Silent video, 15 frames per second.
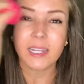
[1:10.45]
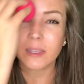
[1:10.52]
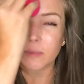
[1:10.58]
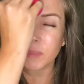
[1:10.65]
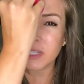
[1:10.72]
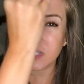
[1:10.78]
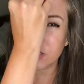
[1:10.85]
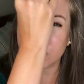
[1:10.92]

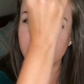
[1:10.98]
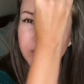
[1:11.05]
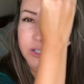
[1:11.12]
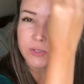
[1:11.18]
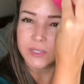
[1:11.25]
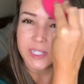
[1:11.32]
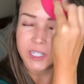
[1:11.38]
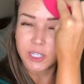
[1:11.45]
because you're
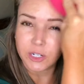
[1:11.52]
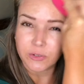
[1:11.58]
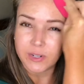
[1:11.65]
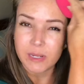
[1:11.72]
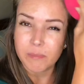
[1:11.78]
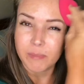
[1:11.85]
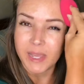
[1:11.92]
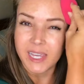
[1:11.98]
using a
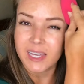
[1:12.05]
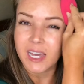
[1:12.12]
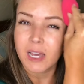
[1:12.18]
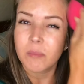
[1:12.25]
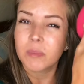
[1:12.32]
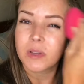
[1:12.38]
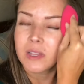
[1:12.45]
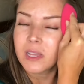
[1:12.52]
cream makeup,